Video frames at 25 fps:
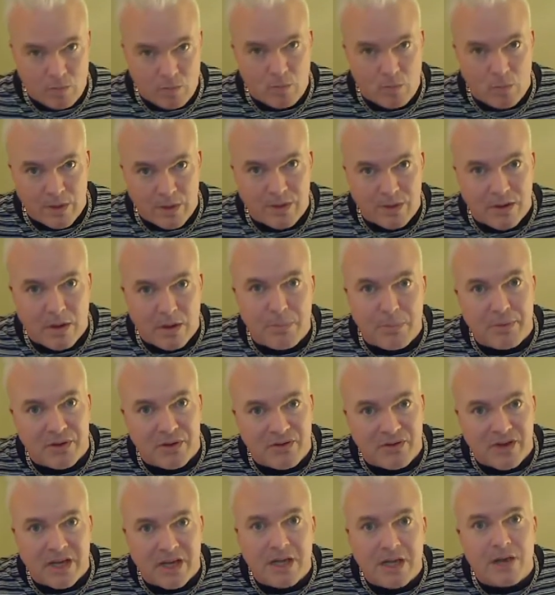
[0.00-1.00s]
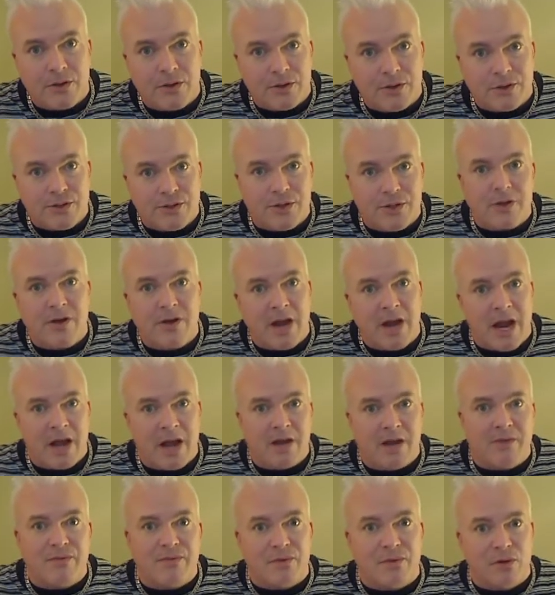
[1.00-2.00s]
with a particular certain
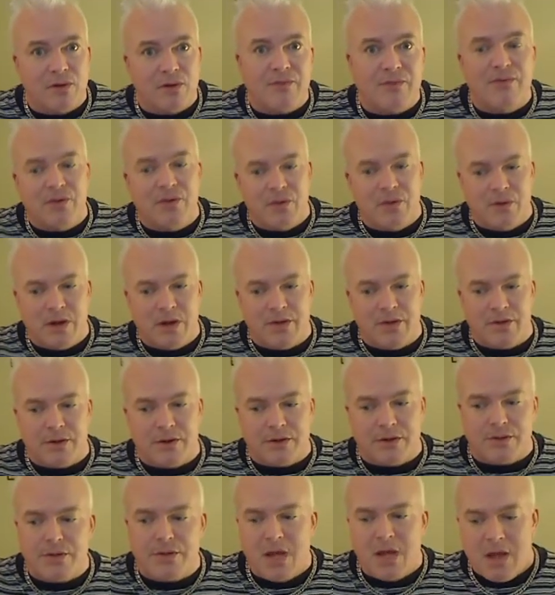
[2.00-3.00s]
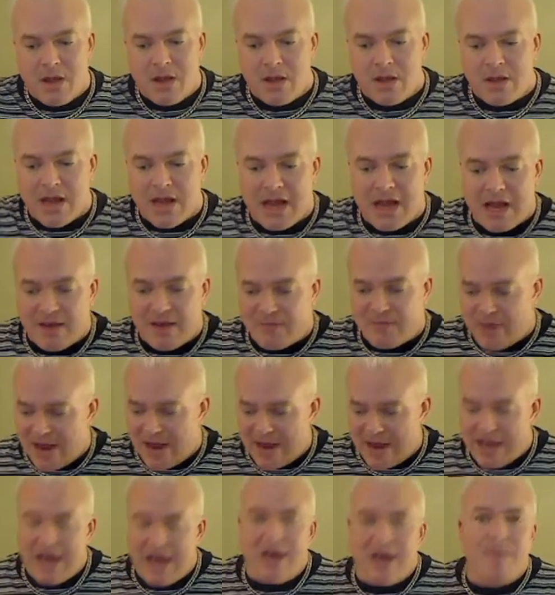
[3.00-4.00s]
handful, a few others, that if I
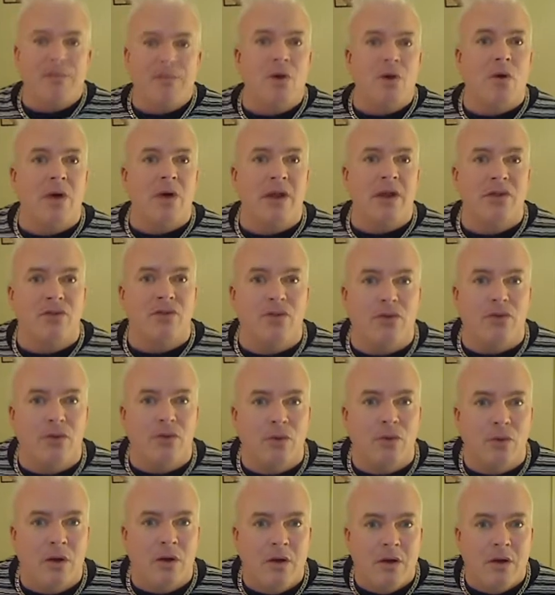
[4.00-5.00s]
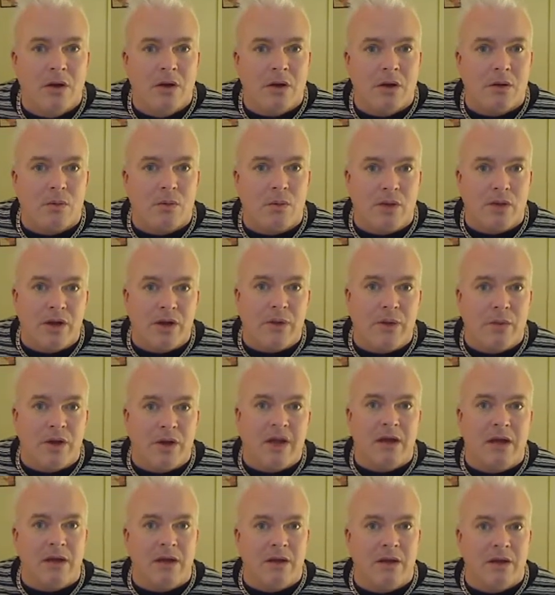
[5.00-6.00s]
am going to
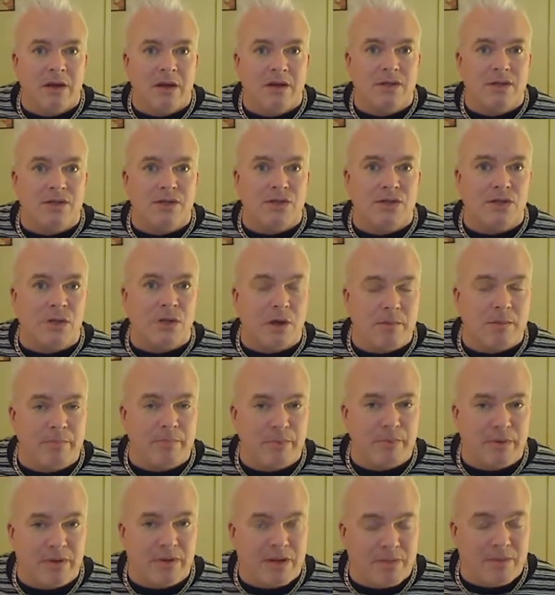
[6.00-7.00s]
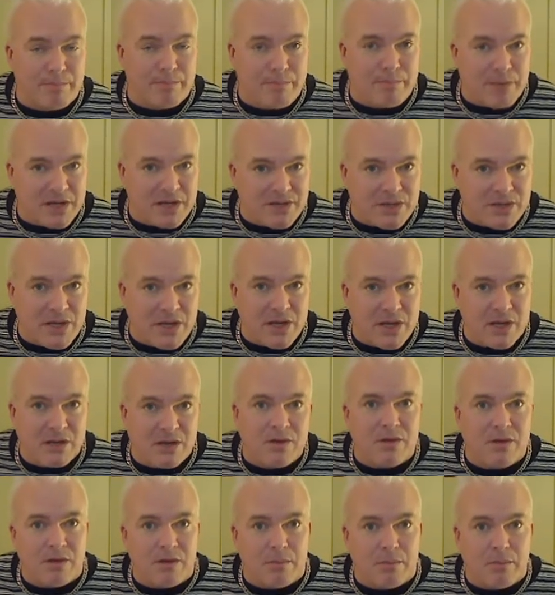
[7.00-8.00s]
rewick, start busting
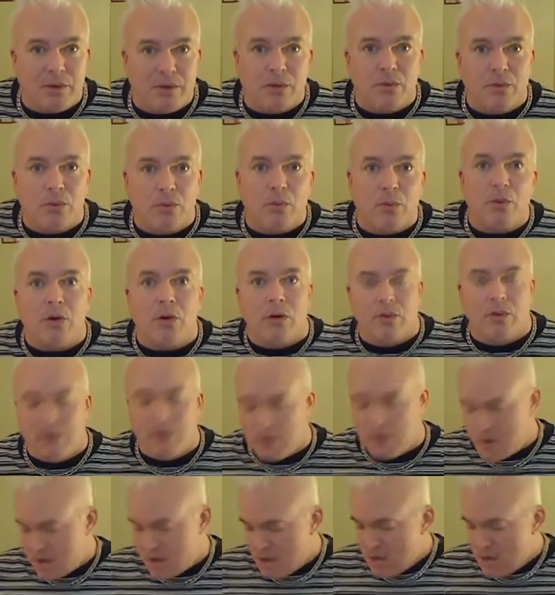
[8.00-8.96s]
into the build world,